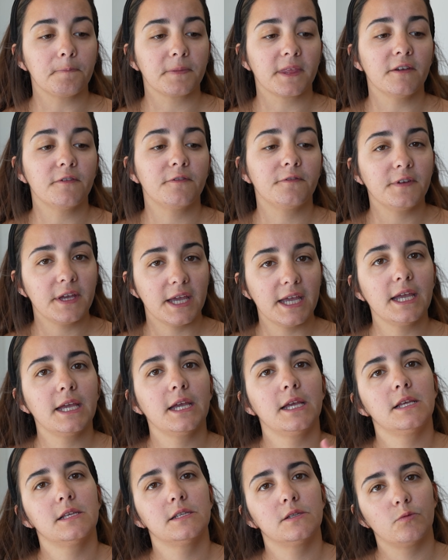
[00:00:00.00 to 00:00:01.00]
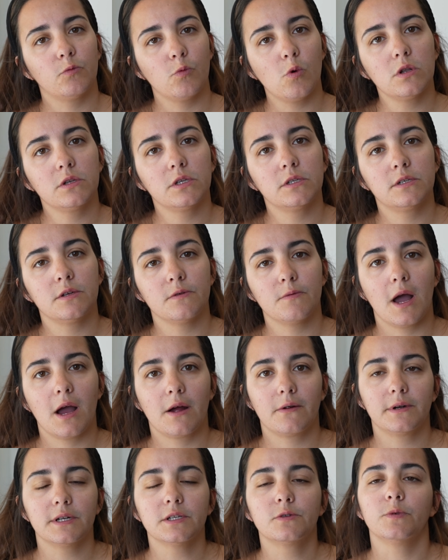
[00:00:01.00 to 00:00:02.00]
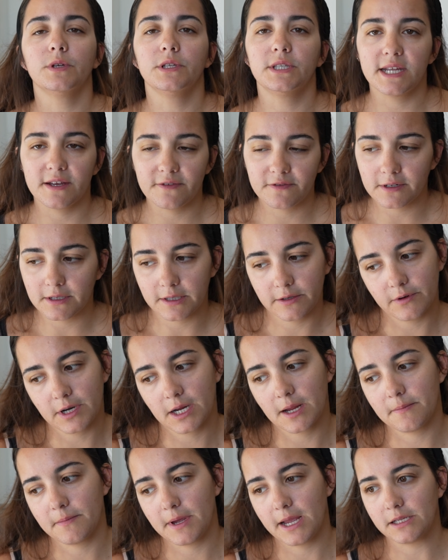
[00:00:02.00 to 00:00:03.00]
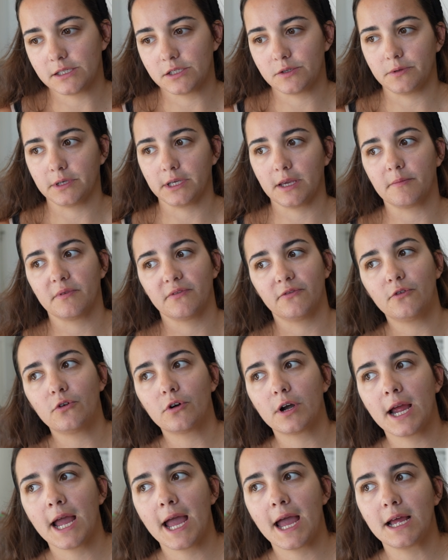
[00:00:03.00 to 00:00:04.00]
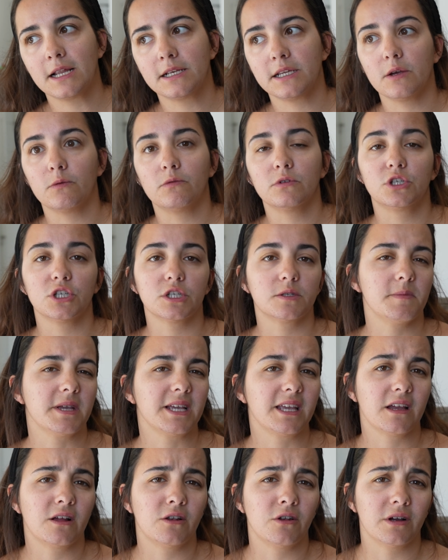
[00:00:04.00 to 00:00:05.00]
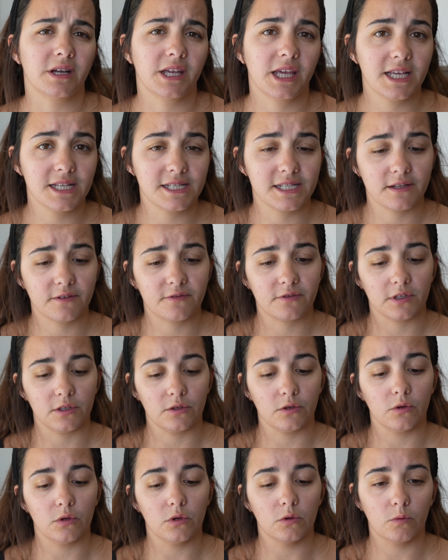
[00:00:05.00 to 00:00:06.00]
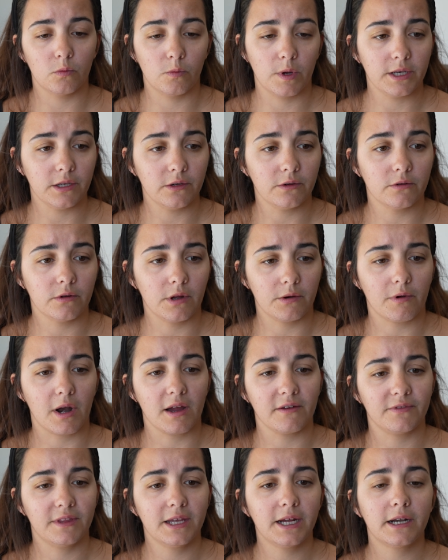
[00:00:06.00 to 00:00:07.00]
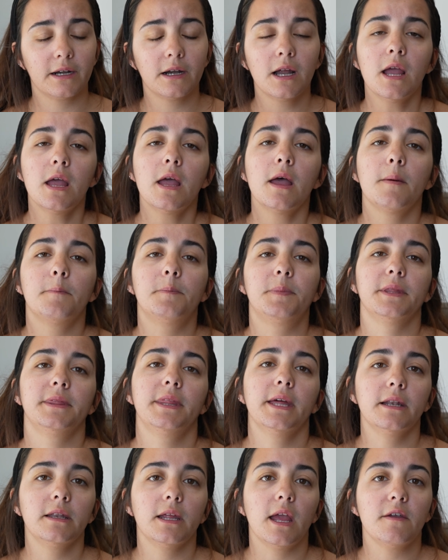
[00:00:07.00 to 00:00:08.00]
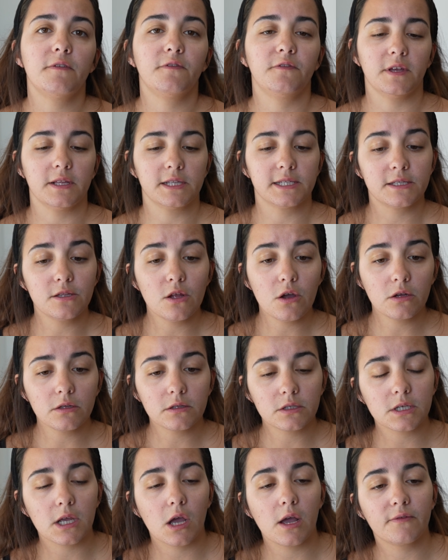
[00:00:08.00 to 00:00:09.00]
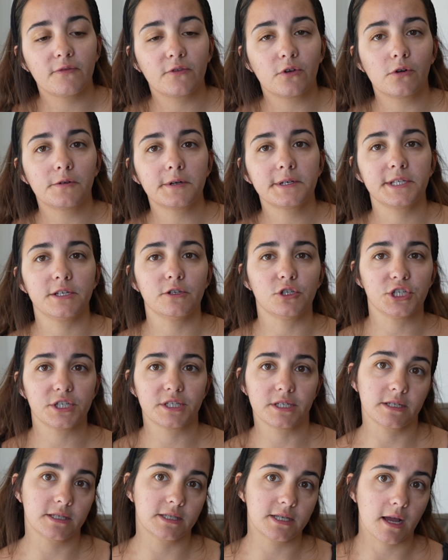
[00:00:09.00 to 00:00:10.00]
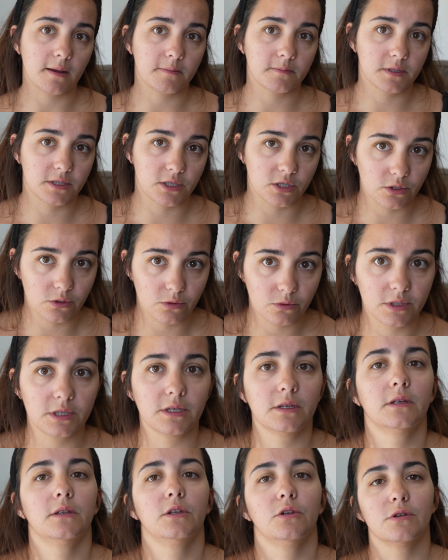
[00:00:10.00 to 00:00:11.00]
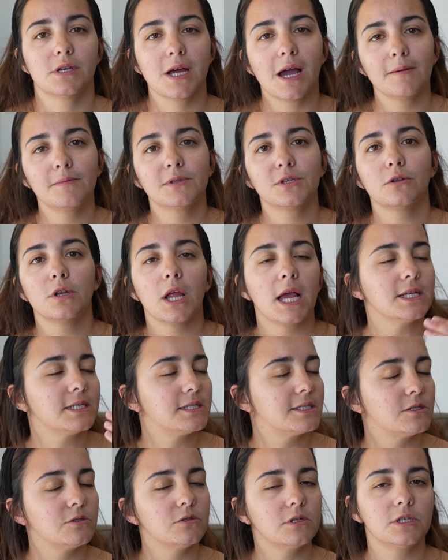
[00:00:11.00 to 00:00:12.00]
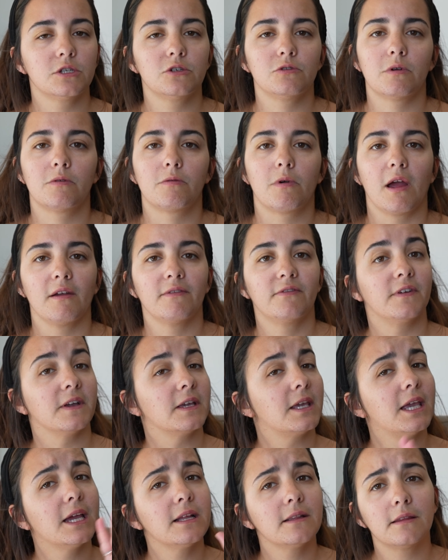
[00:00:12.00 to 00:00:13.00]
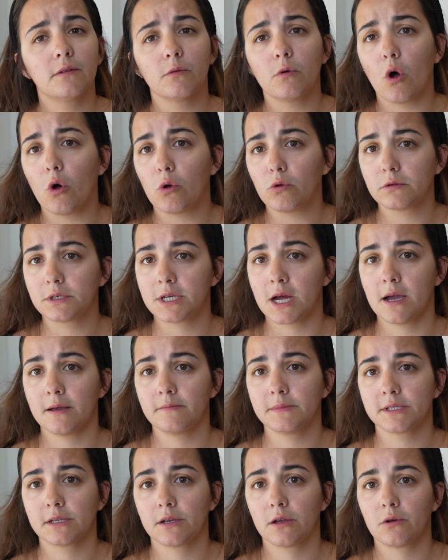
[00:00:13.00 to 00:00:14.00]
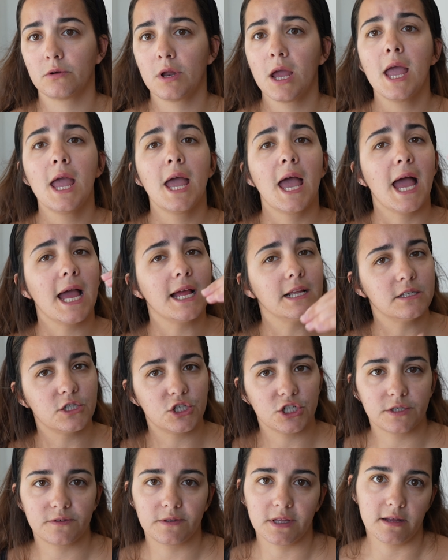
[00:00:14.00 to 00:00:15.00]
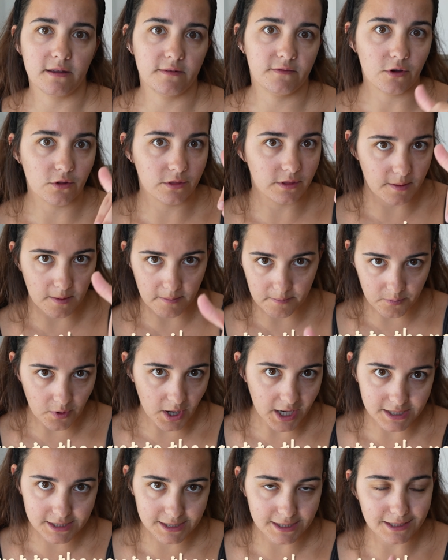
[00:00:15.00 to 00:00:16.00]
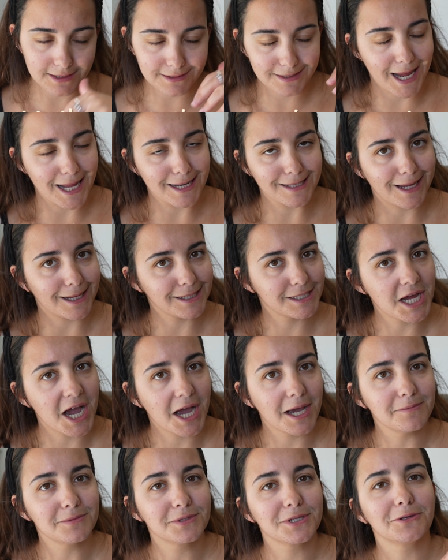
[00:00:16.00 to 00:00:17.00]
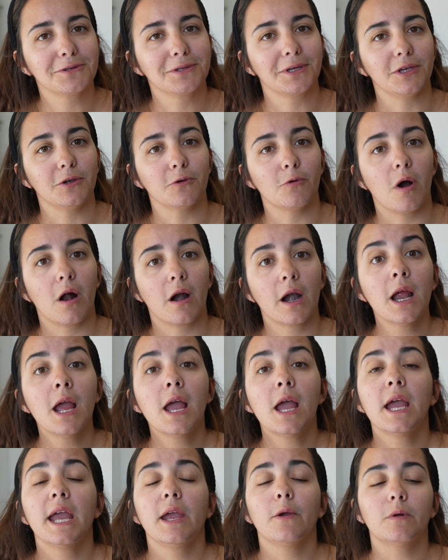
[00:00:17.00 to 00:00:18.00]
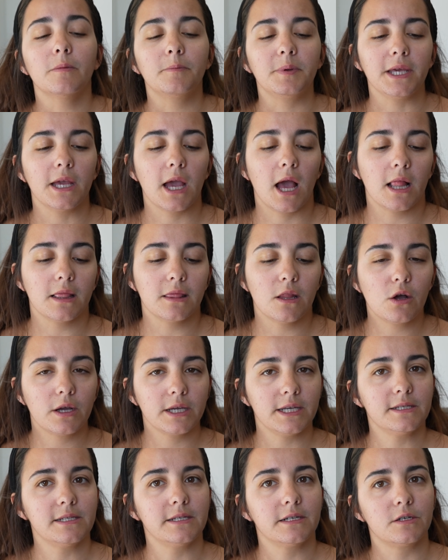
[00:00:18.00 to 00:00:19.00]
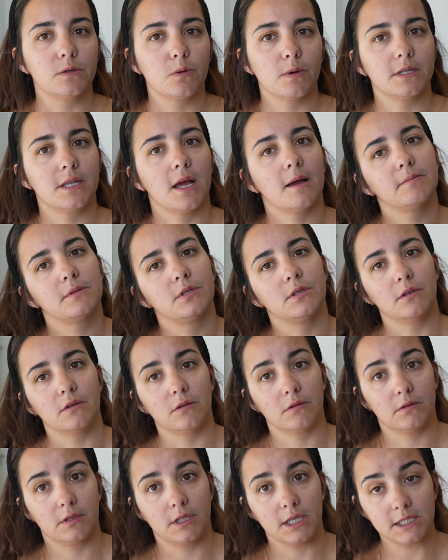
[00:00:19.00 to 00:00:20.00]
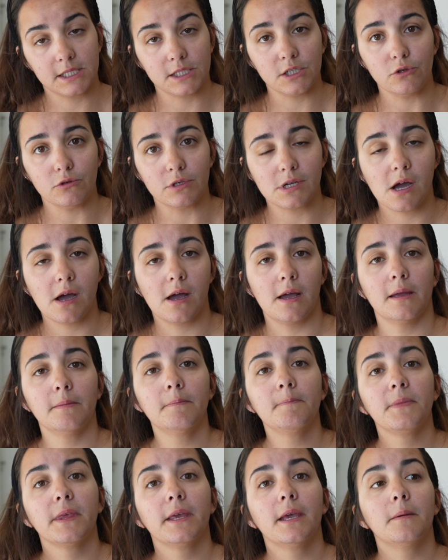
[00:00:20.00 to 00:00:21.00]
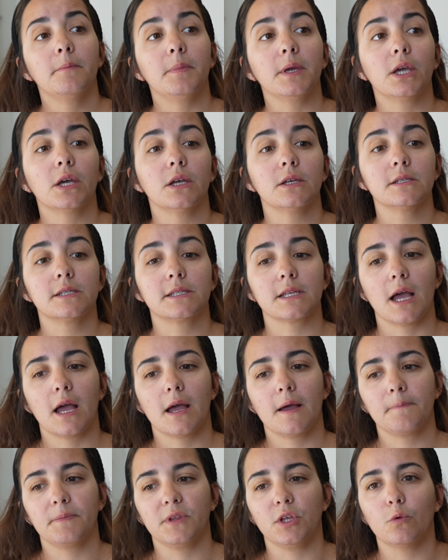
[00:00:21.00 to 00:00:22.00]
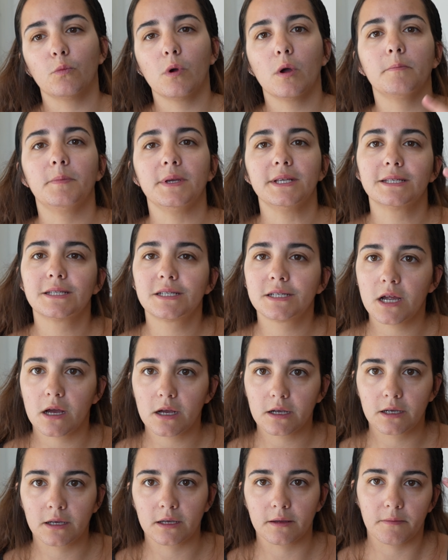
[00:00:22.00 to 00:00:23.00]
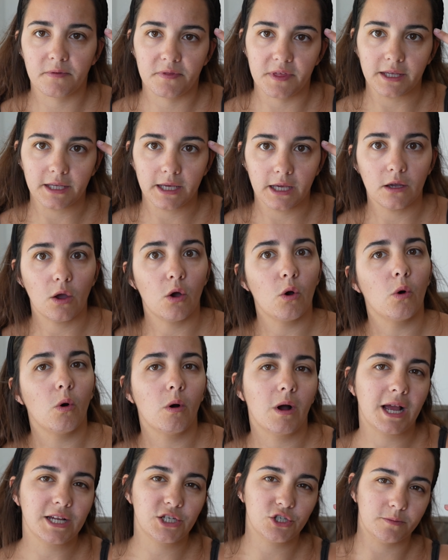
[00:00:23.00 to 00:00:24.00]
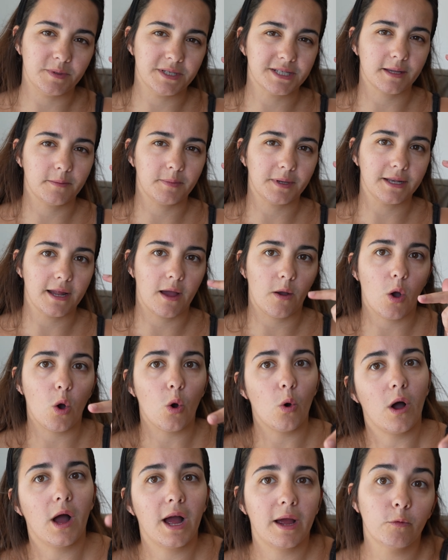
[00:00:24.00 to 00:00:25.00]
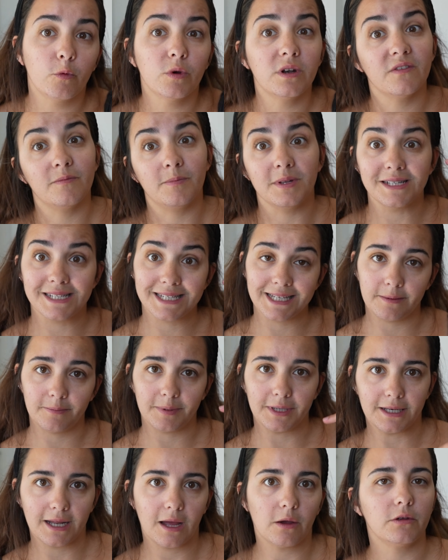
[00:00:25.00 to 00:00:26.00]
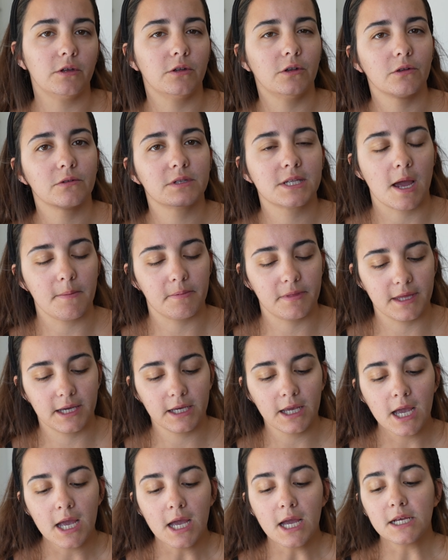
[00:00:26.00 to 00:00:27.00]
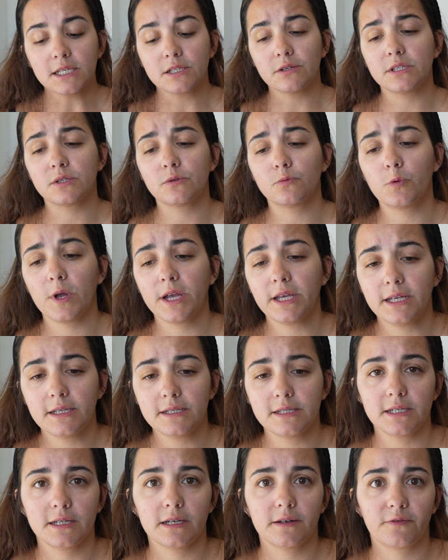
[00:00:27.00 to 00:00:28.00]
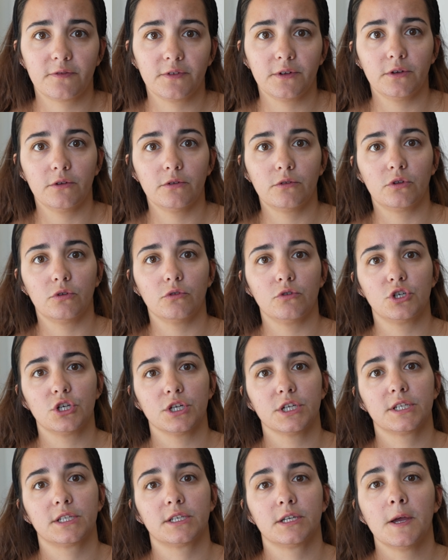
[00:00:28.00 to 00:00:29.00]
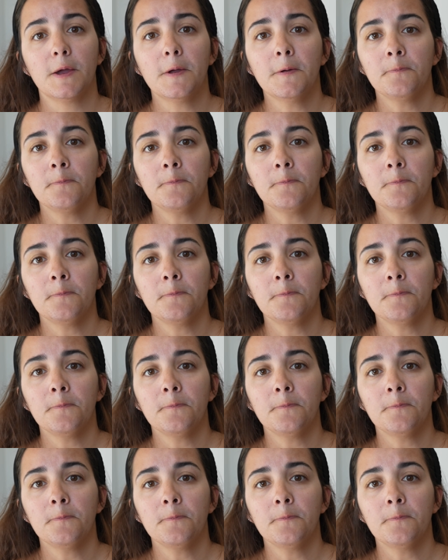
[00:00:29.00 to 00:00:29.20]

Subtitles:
If it is 1 to 2 hours, we definitely recommend doing it beforehand. It will just make it a lot easier for you when you arrive there. But then if it's not, of course, you just adapt to the new time zone as soon as you arrive. Forget the old time zone and just live on the present and that time zone that you are. It will be a lot easier to adapt to this new time, because you won't be stuck thinking, oh, I should be sleeping now, oh, I would have been sleeping now, you know, type thing. So it's way easier for you to just